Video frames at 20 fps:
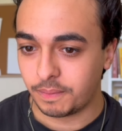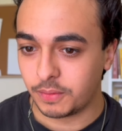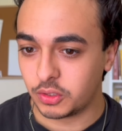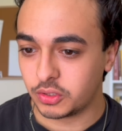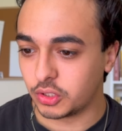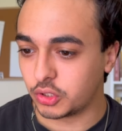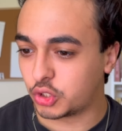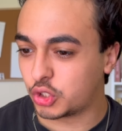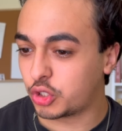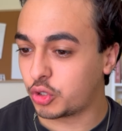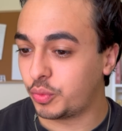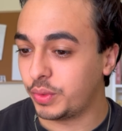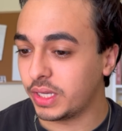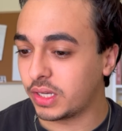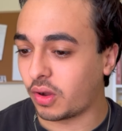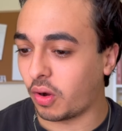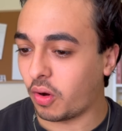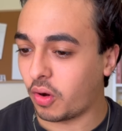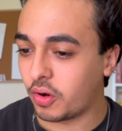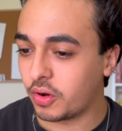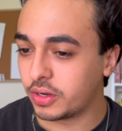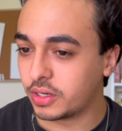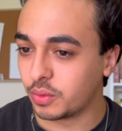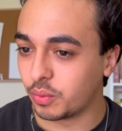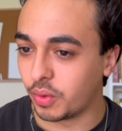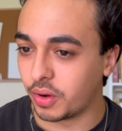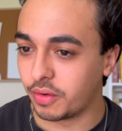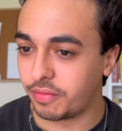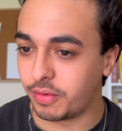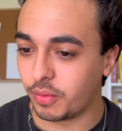There's a tweet card
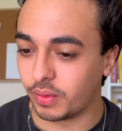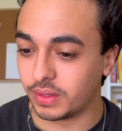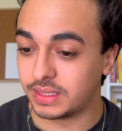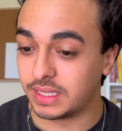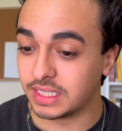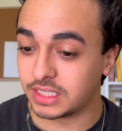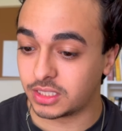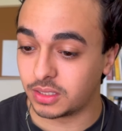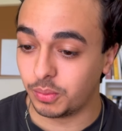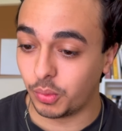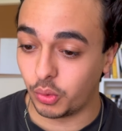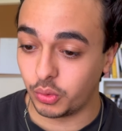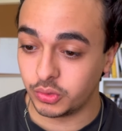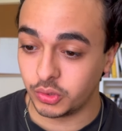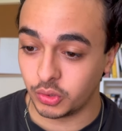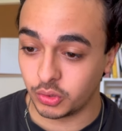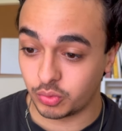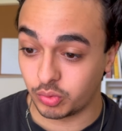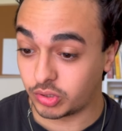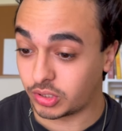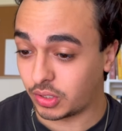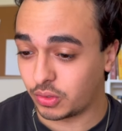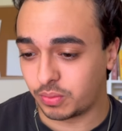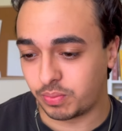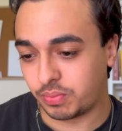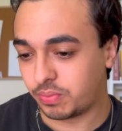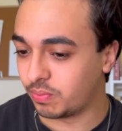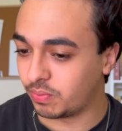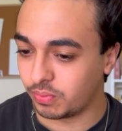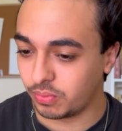where if you want testimonials, which I would
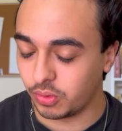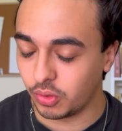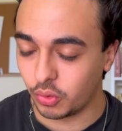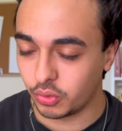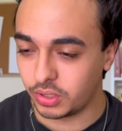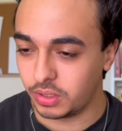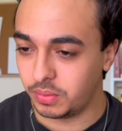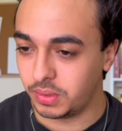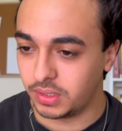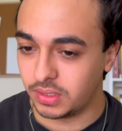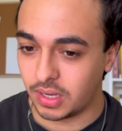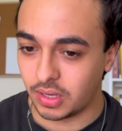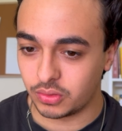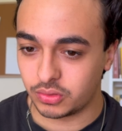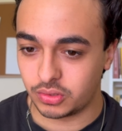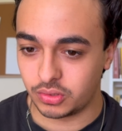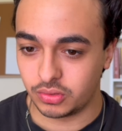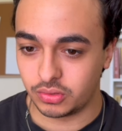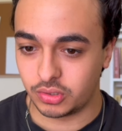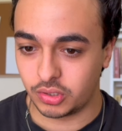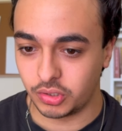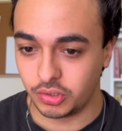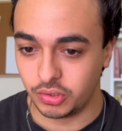Loki be down to, to